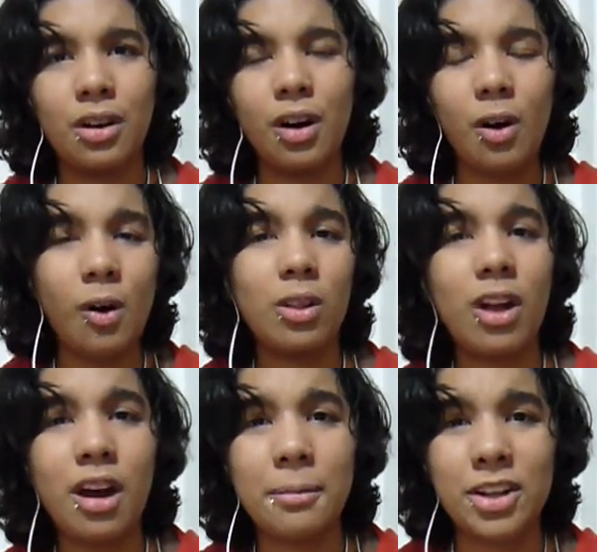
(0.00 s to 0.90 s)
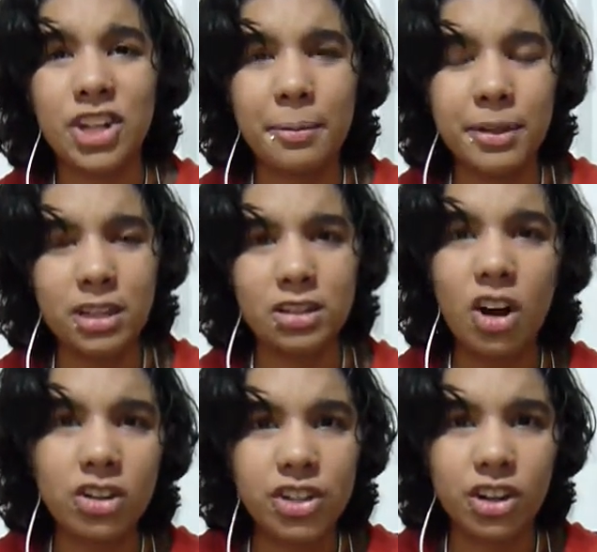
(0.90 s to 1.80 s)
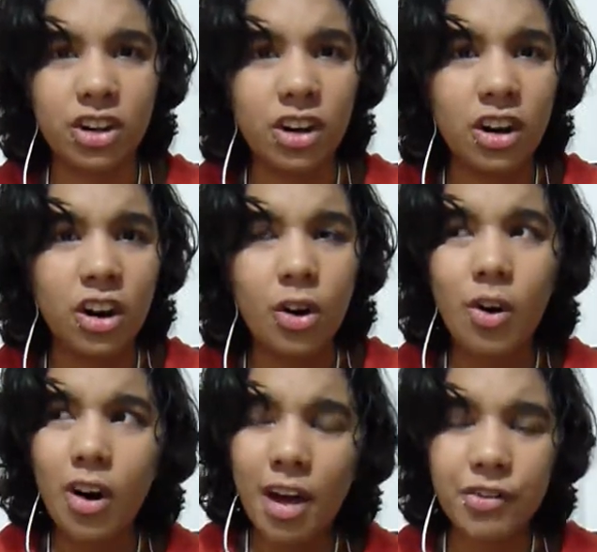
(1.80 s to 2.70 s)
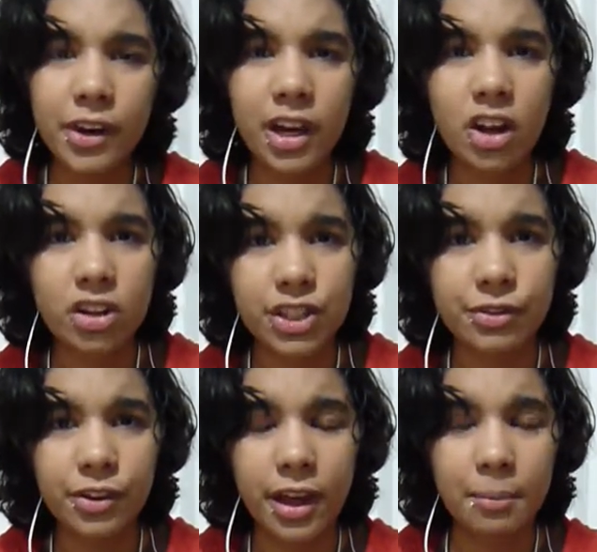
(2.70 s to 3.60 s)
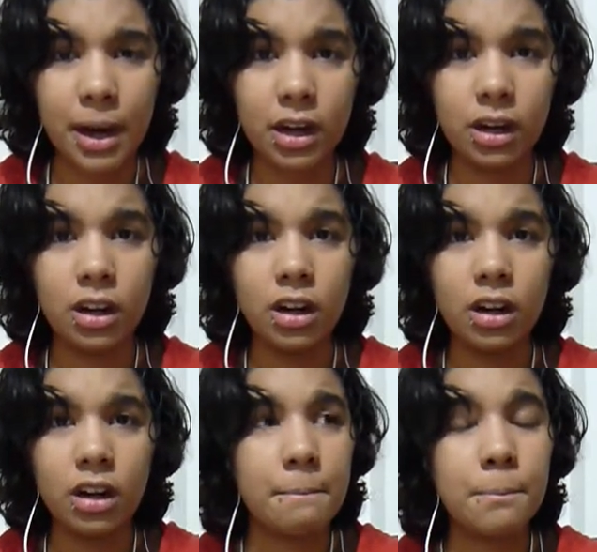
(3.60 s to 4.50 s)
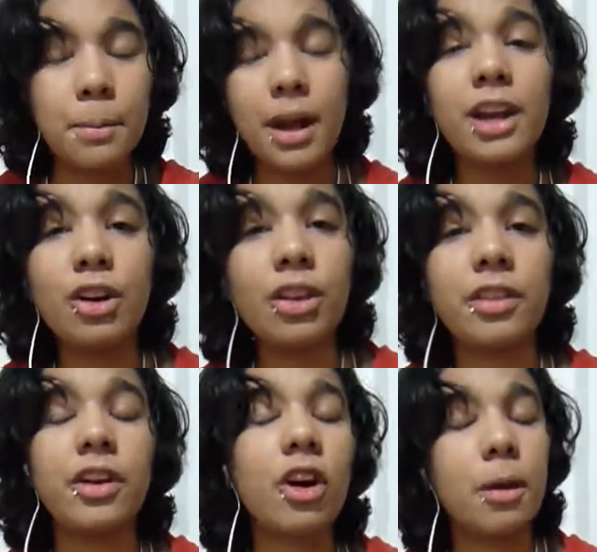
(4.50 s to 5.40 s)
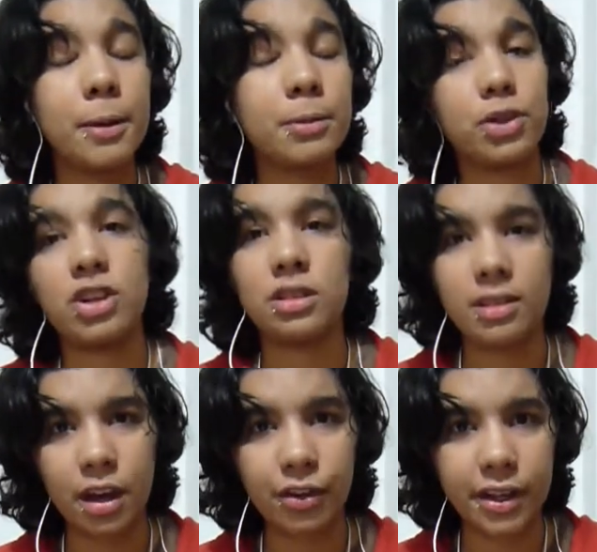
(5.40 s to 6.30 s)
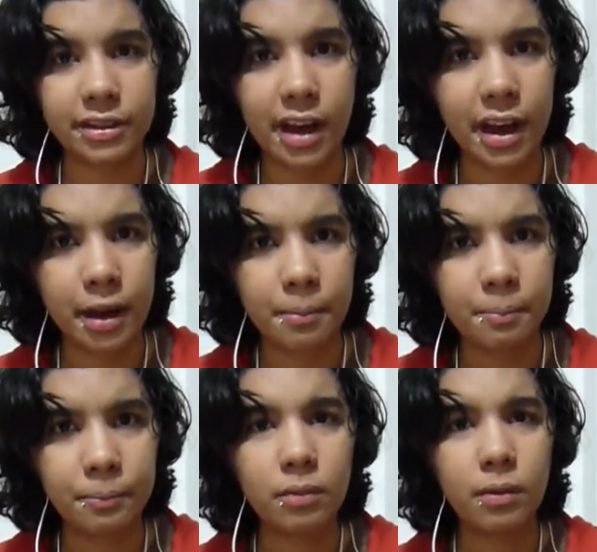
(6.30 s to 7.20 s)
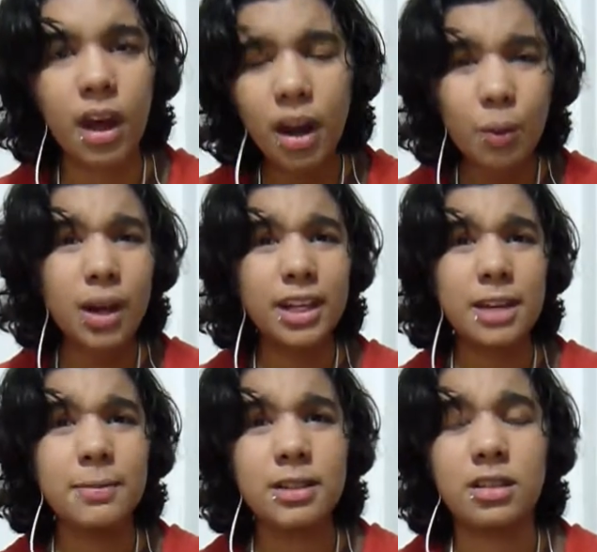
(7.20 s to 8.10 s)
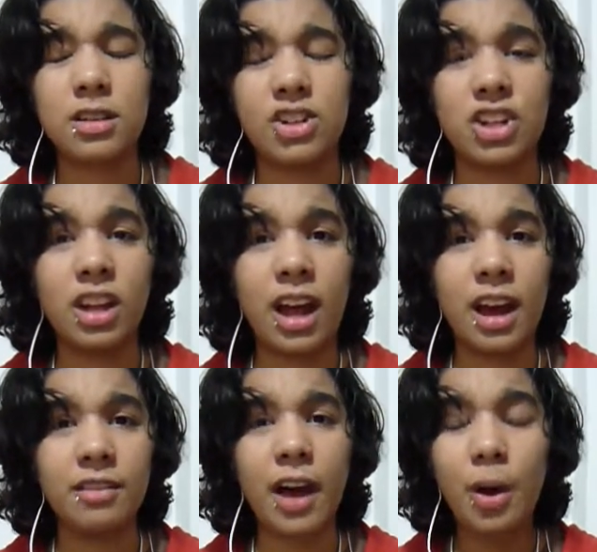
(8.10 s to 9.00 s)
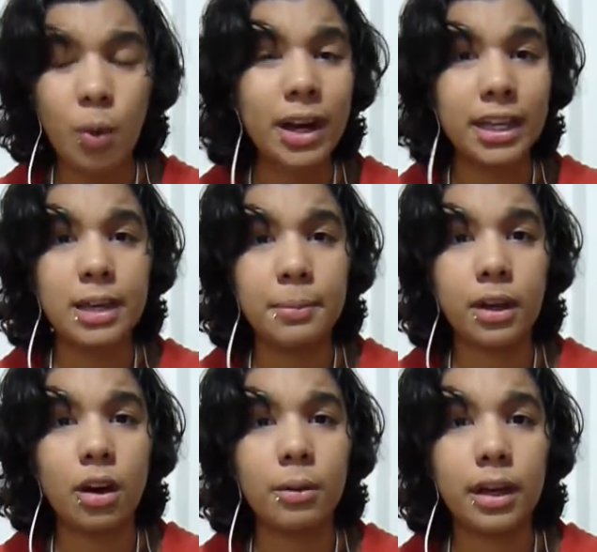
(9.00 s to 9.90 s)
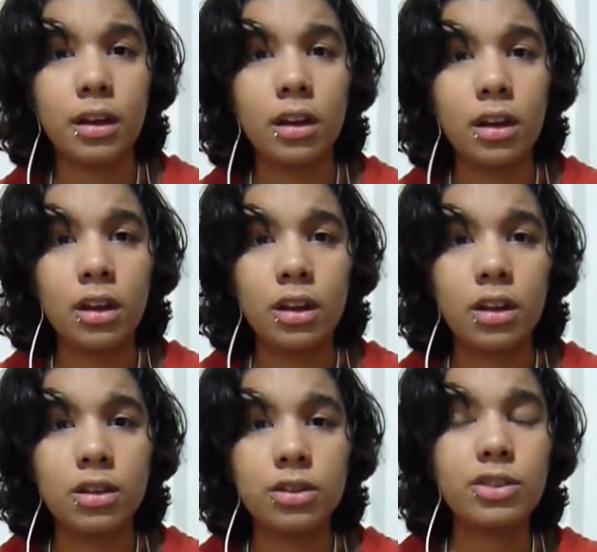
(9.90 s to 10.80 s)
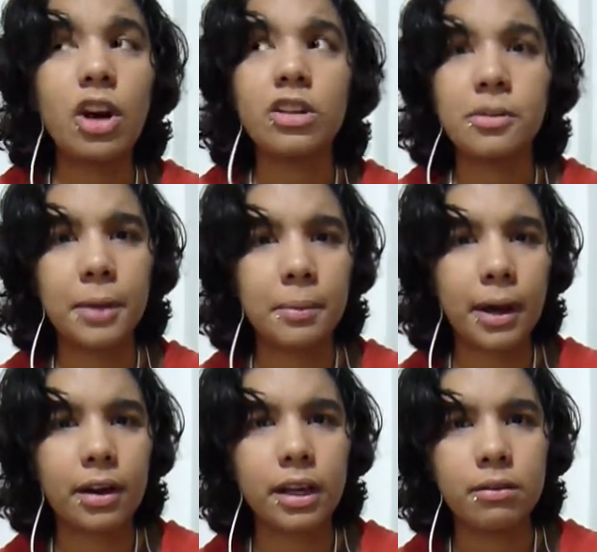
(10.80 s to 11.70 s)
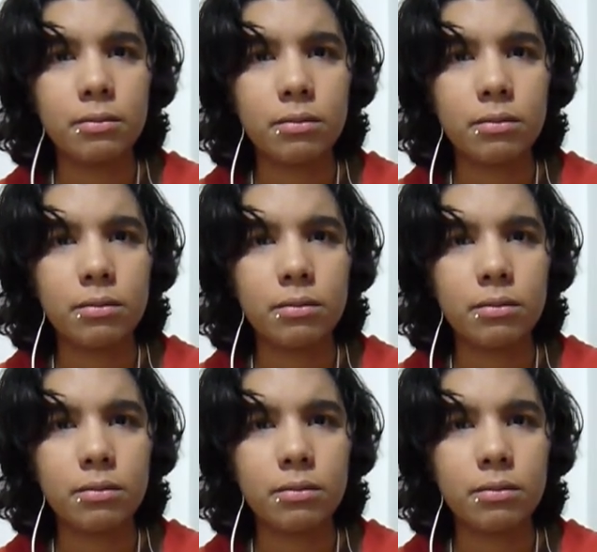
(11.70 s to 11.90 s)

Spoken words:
a whole lot about Japanese culture, or African culture for that matter. But I know that there are people just as angry as I am. And I want to keep this discussion alive. I want to keep it going. So talk to me about it.